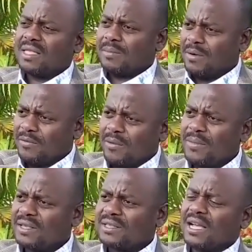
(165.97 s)
the
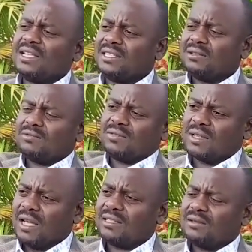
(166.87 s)
performance has,
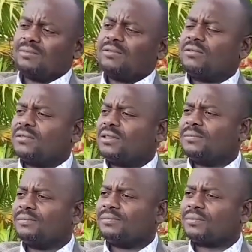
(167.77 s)
has improved.
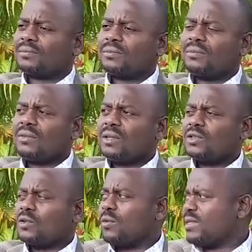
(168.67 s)

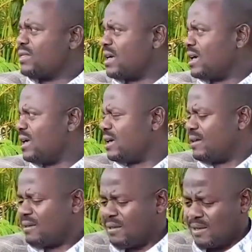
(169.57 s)
So with
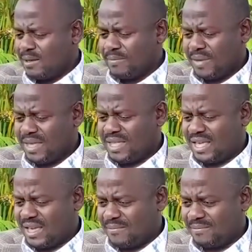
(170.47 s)
the P
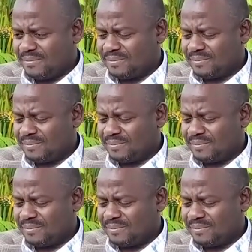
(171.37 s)
D M,